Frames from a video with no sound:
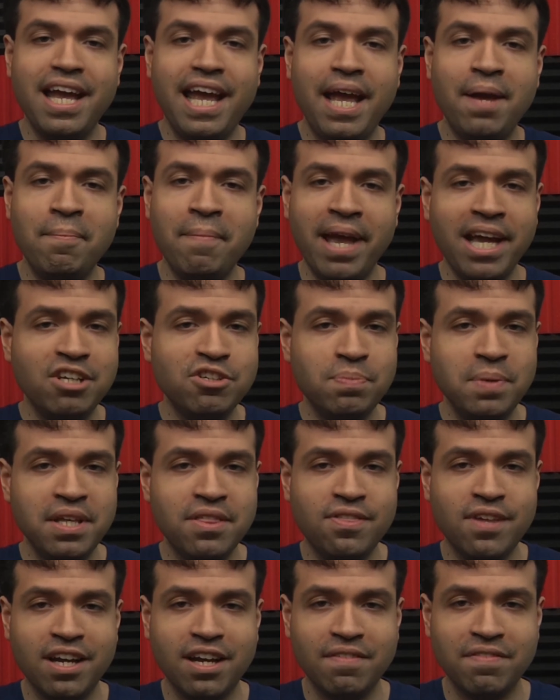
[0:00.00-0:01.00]
It makes me
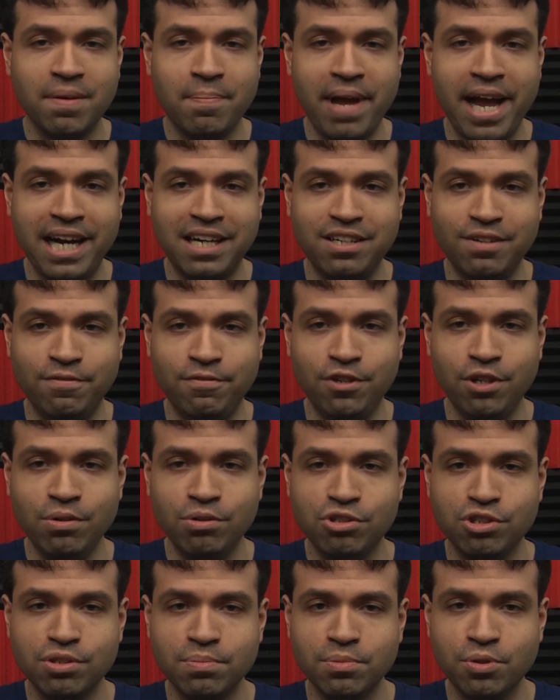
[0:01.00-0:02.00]
think of the Back to the
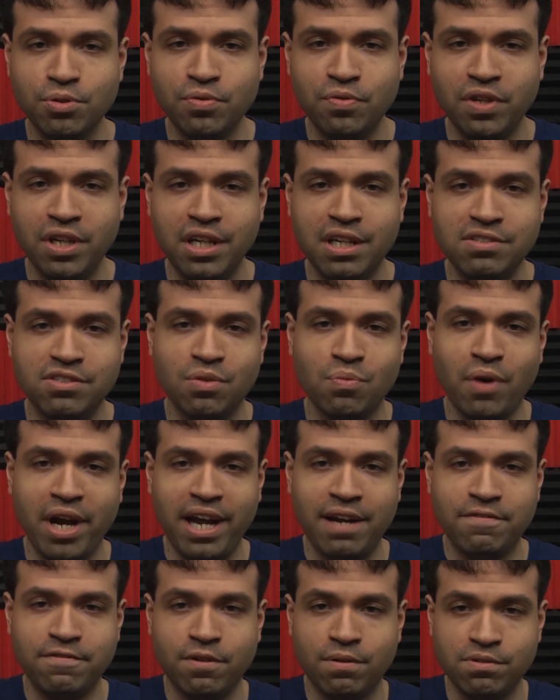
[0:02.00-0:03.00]
Future movies, the way
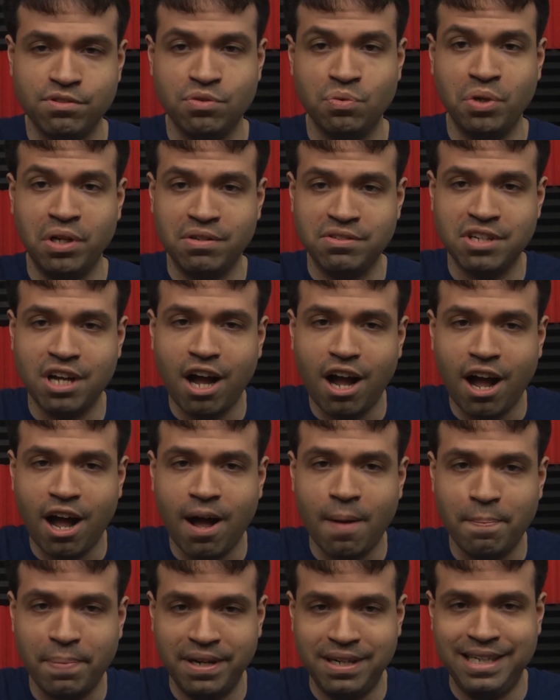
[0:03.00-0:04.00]
it folds the wheels
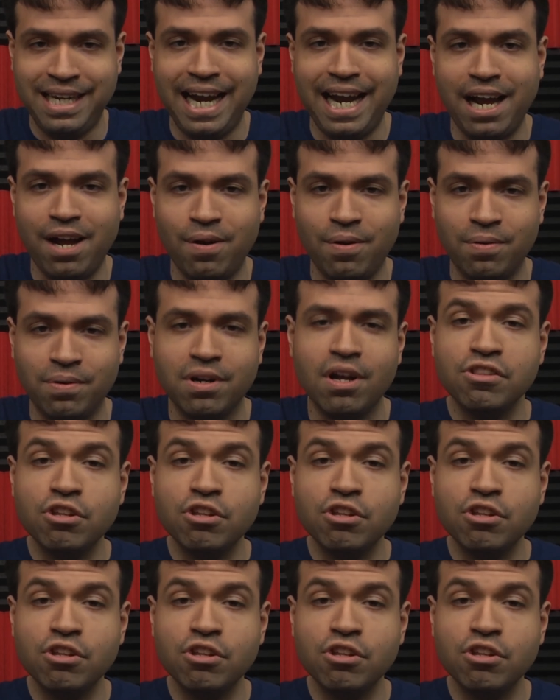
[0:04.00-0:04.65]
up and down.